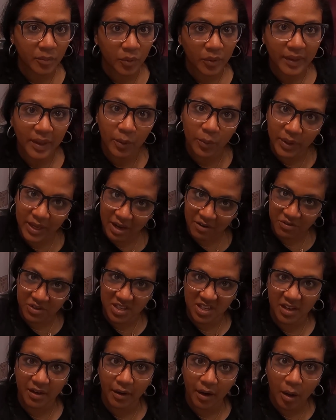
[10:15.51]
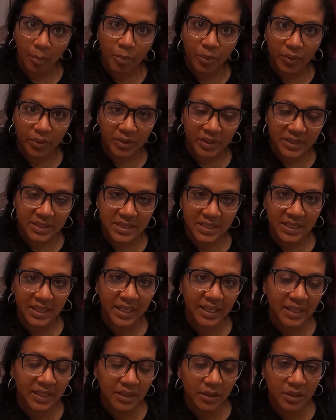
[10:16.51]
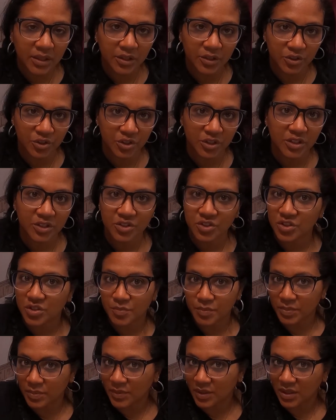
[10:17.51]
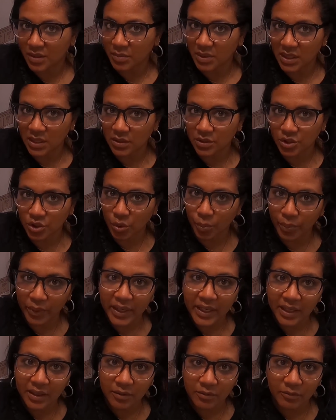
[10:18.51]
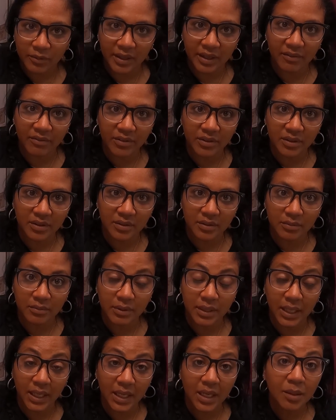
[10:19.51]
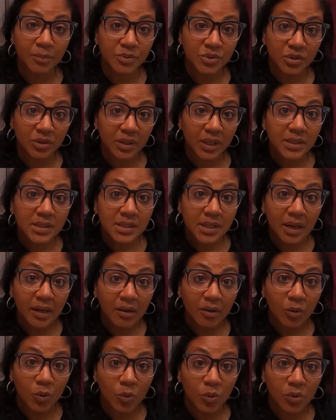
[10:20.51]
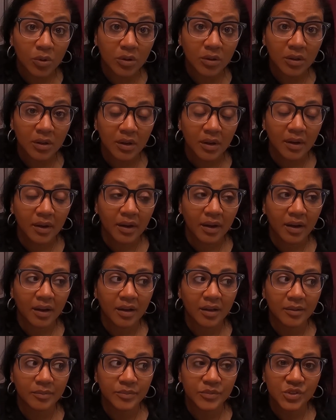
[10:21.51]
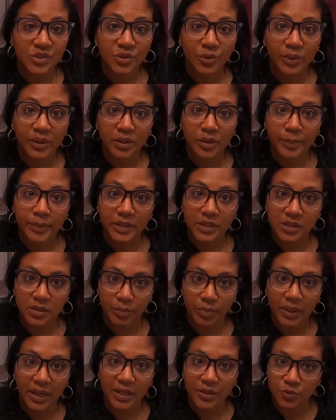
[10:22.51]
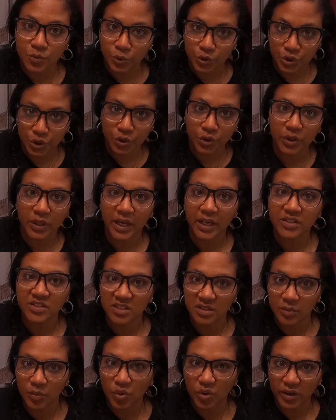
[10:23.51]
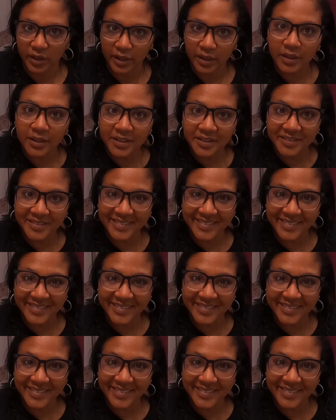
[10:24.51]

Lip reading: or that we have to get up early to get it. It's just gonna be, she'll bring it whenever we get up. So that's kind of cool. So it'll be a surprise. We'll show you guys in the morning.